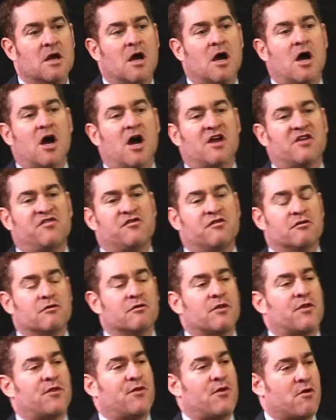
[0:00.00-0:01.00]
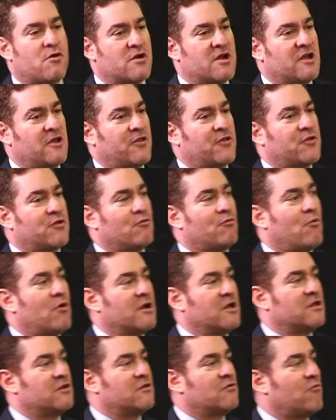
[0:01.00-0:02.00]
Uh, June 30th,
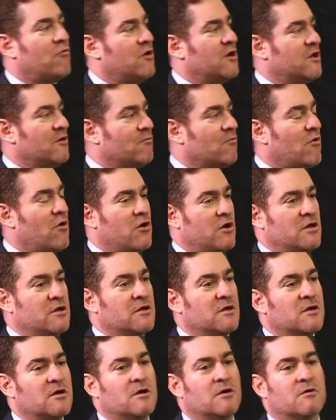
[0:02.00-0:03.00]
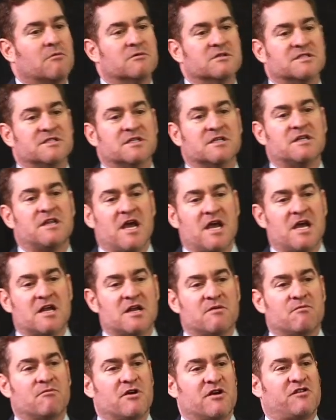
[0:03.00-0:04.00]
2021 was the date
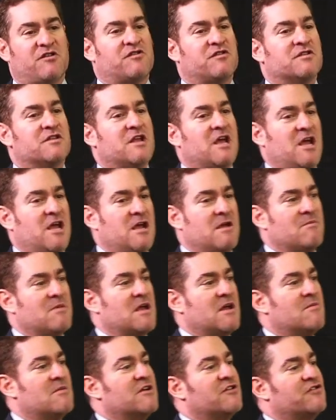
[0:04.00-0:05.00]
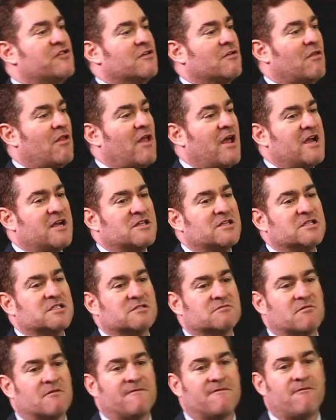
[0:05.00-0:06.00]
in which name, image, and likeness
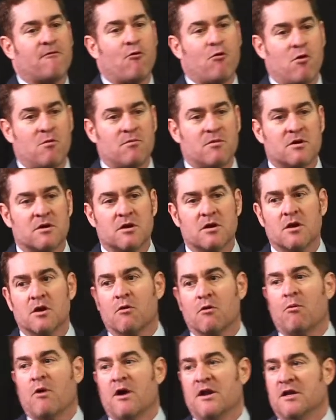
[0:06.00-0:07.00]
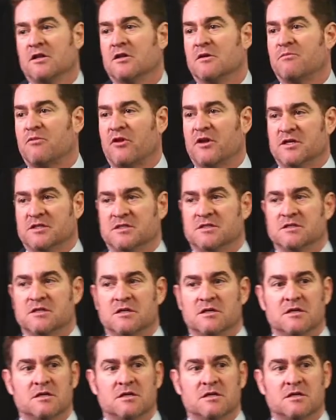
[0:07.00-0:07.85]
reform went into place.